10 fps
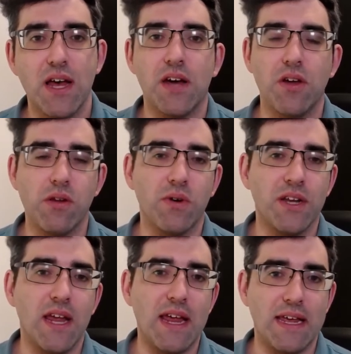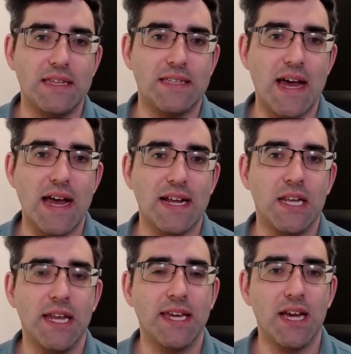Another one is
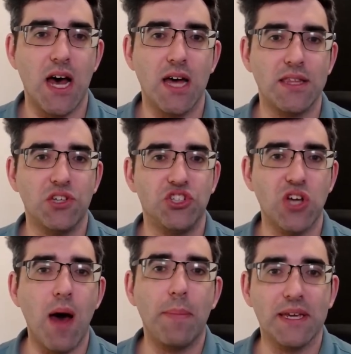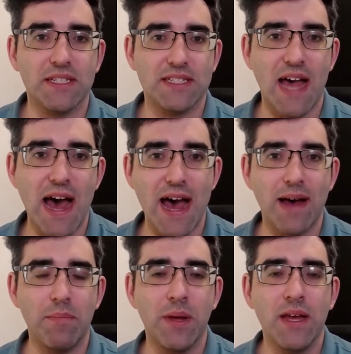clicking on the shopping
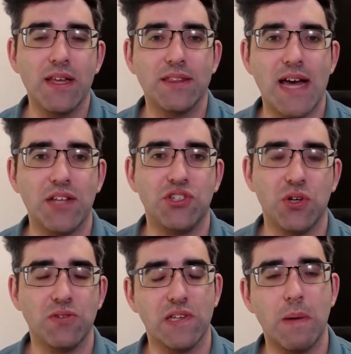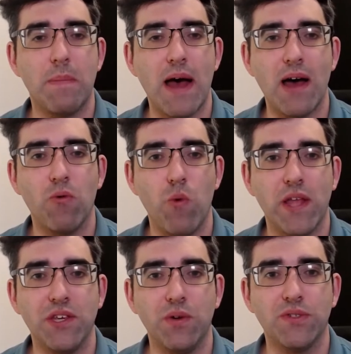tab that shows up
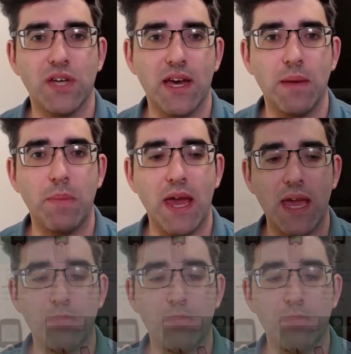when you type a